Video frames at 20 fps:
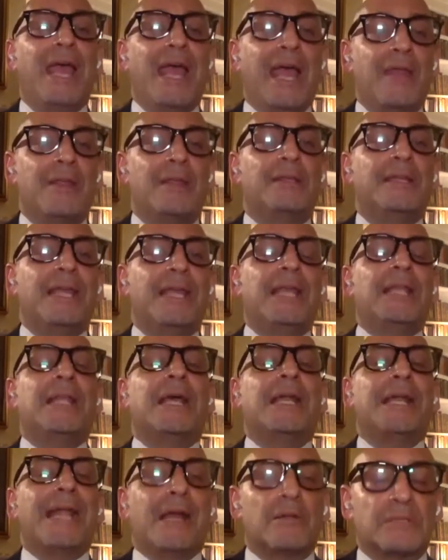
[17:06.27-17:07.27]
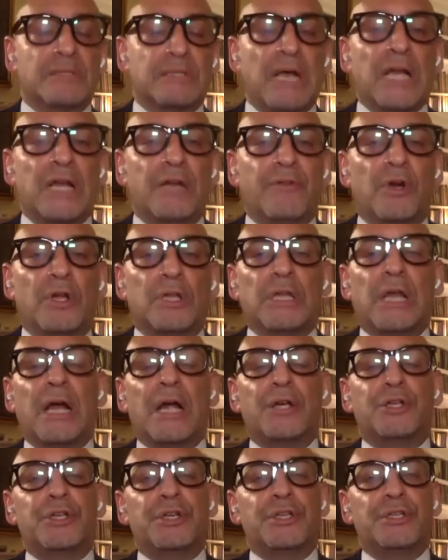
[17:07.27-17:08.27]
and then taking that outside of our
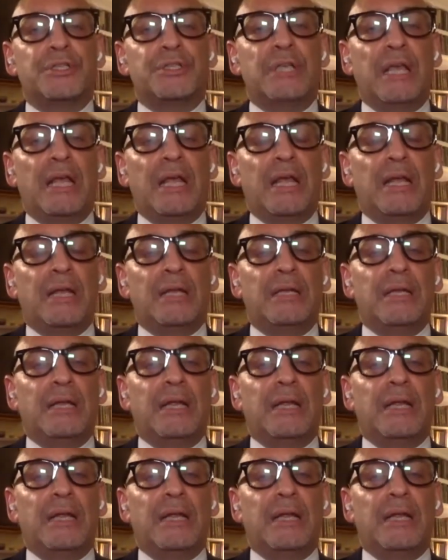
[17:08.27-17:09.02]
lodges and